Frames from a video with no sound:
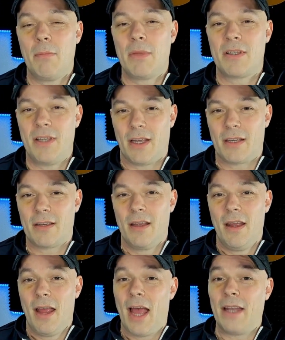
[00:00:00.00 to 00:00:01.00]
number 6,
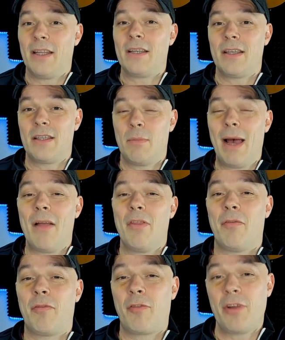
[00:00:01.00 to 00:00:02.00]
and this is about the
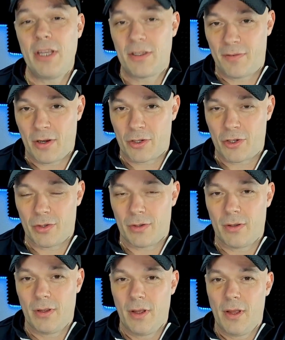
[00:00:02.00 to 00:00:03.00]
freeze function.
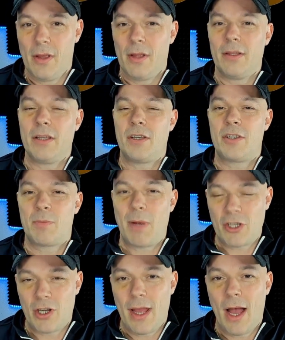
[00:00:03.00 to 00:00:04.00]
This is
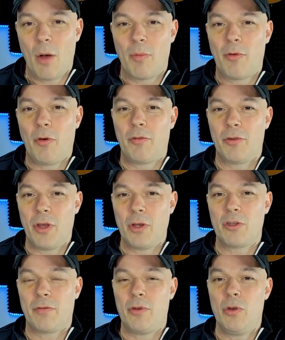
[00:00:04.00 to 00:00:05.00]
especially helpful for
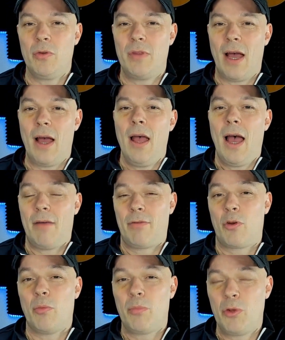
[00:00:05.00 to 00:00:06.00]
those of you that
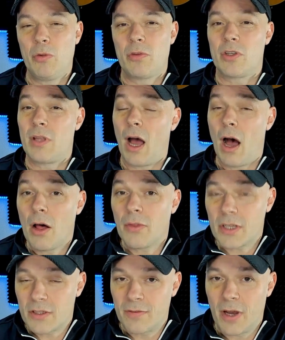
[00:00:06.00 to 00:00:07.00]
have computers that aren't
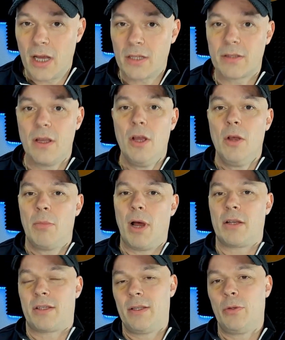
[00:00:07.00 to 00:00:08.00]
as fast, but
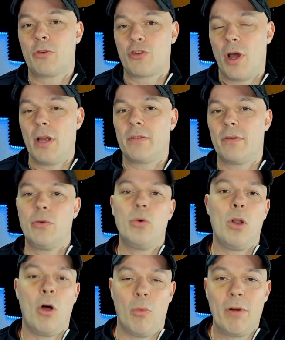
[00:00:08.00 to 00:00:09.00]
are still trying to do
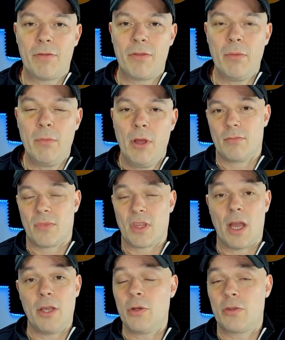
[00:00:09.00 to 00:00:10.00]
a lot with them.
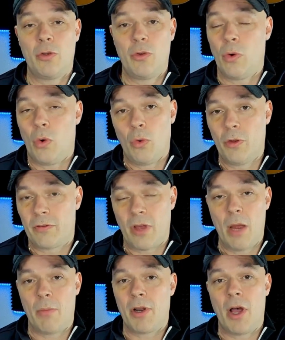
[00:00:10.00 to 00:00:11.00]
I used to do it all the
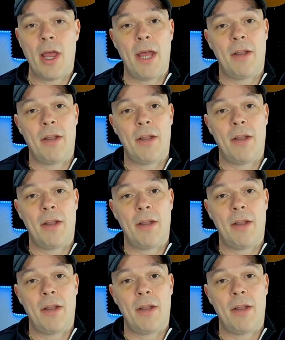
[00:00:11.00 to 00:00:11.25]
time when I